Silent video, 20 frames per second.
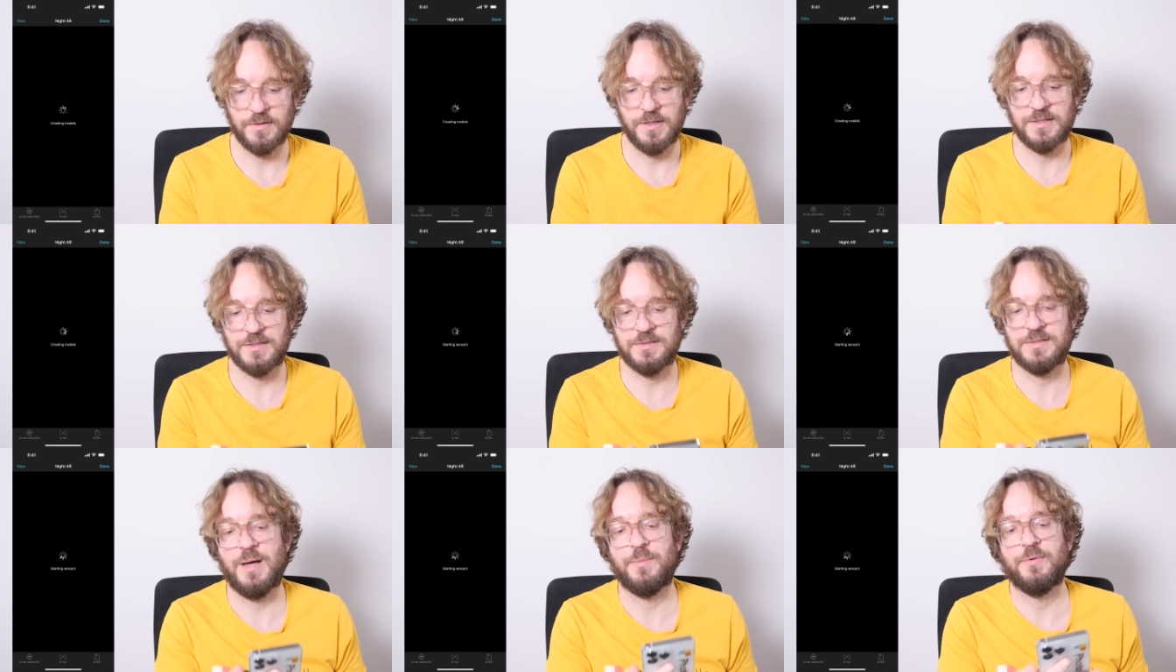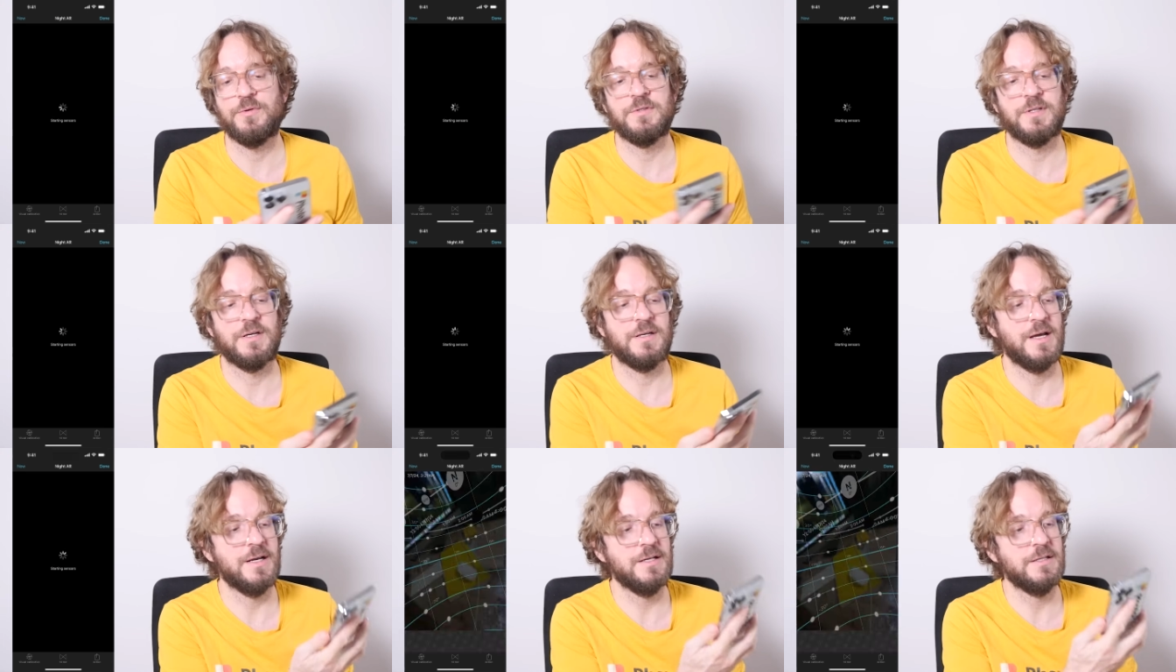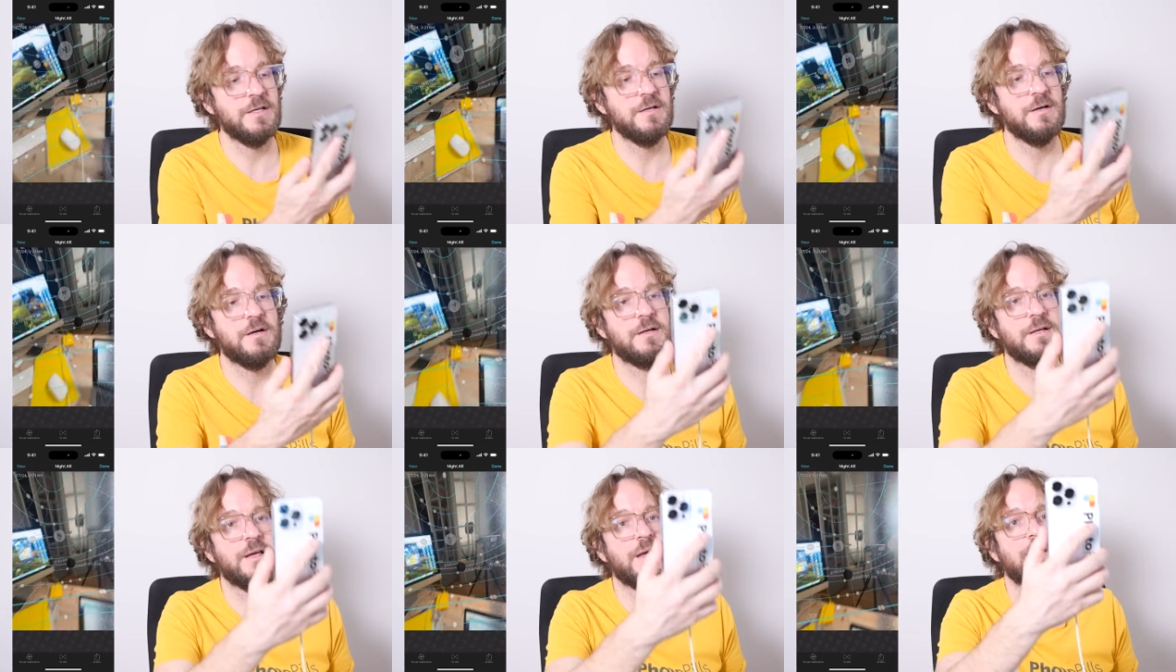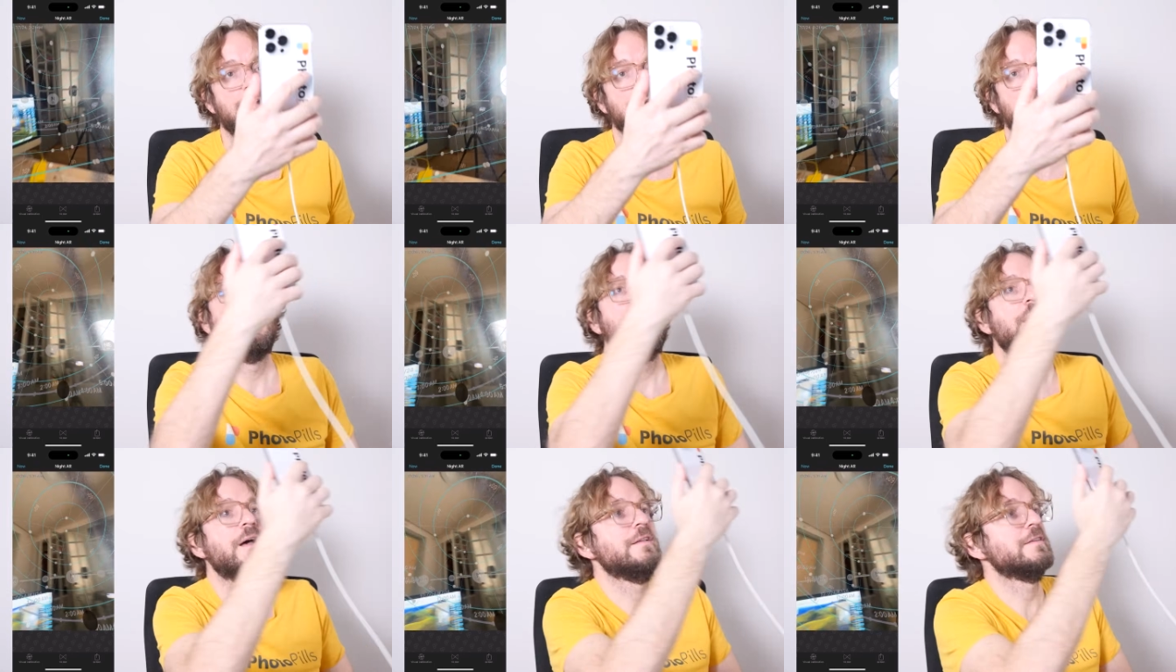Let's tap on the night AR
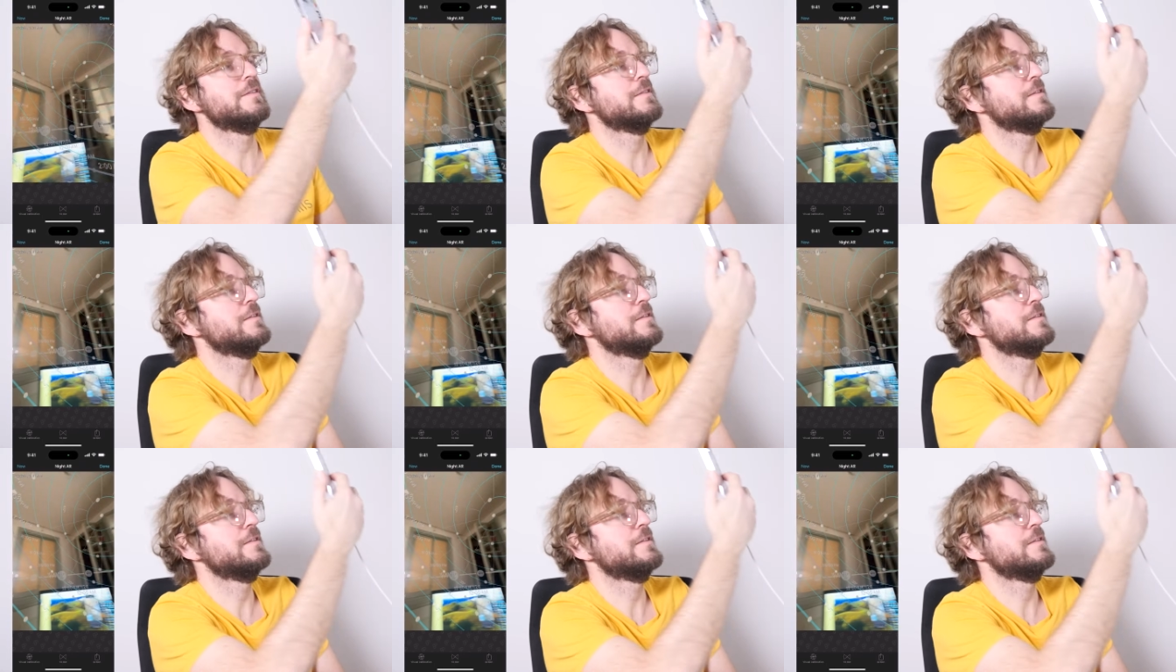again and